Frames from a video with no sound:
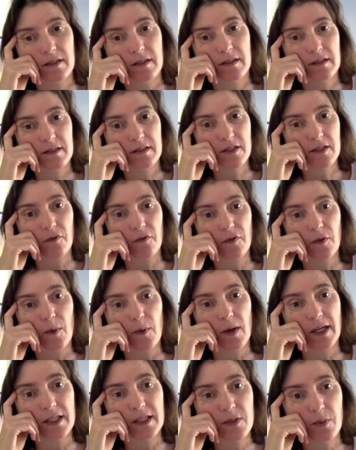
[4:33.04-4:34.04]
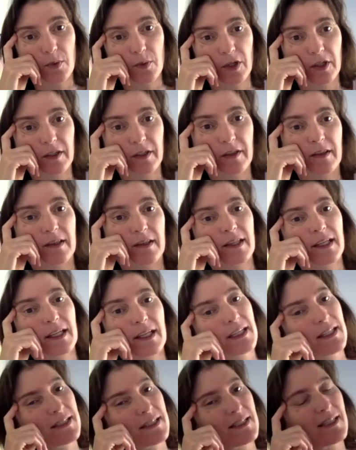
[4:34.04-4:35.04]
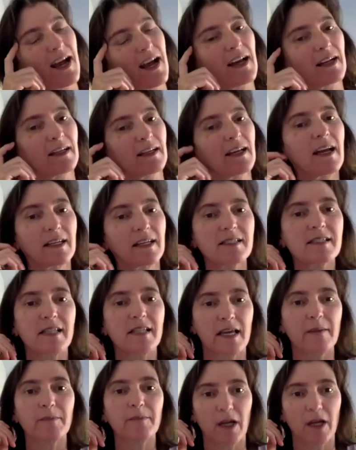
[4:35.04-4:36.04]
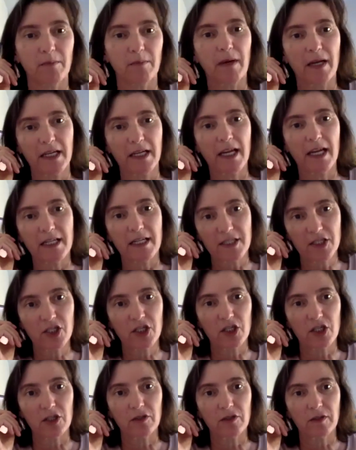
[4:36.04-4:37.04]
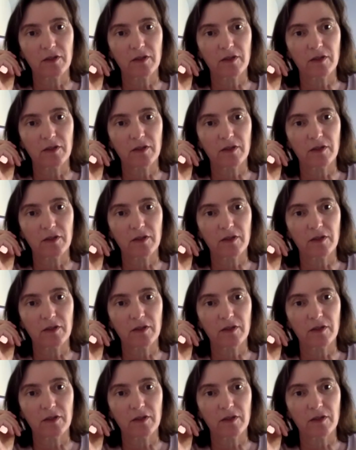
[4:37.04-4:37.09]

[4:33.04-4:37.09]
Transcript: So for what it's worth, the kids got kind of slammed on Mondays too,